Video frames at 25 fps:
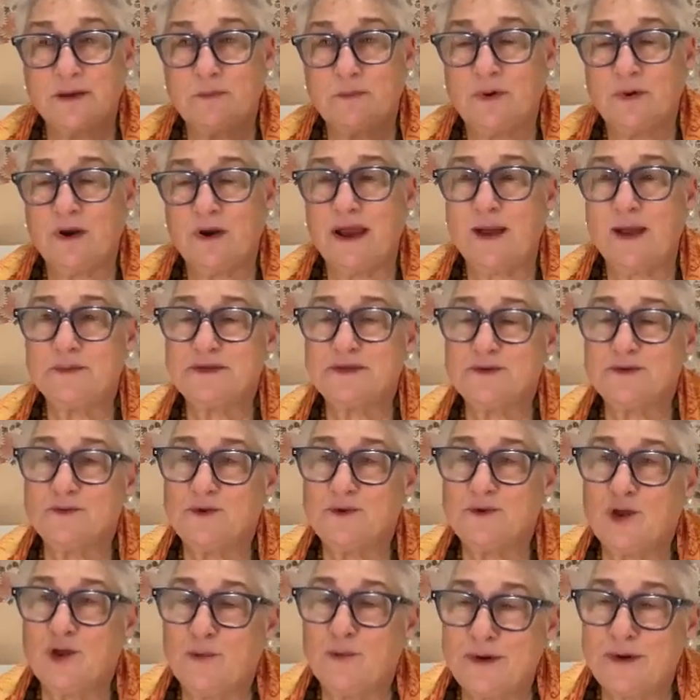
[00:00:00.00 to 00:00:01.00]
Perhaps it
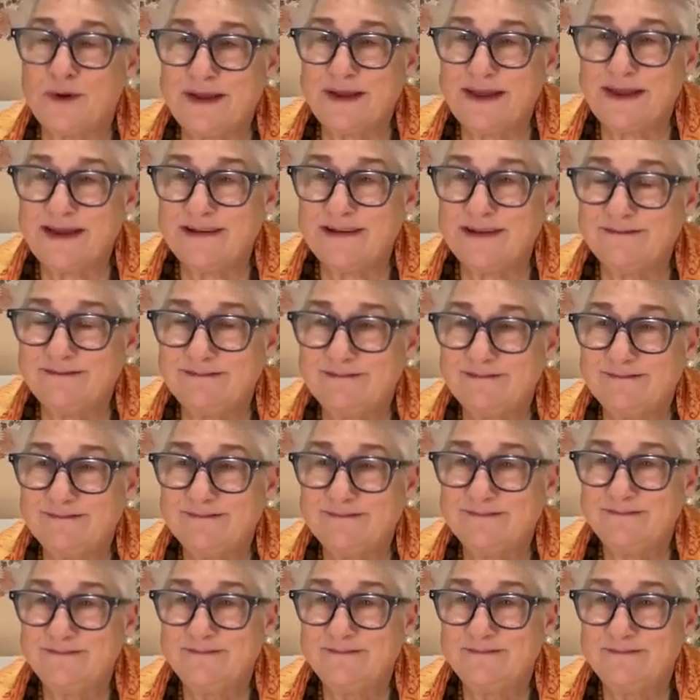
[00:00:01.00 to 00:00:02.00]
will open again
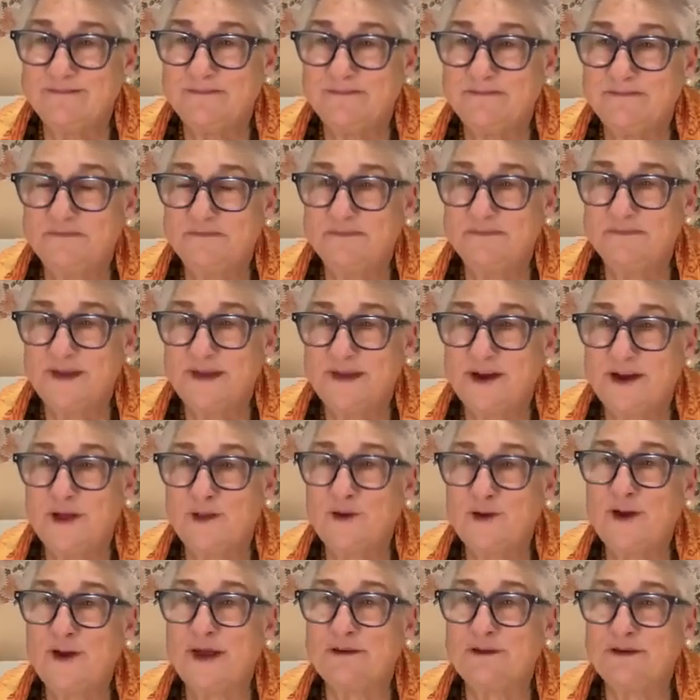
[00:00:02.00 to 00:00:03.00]

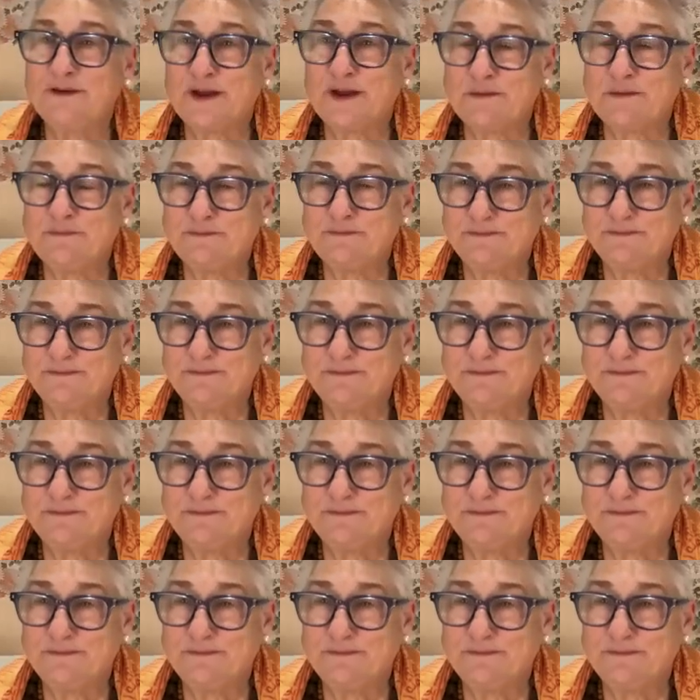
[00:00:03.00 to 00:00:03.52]
another lifetime.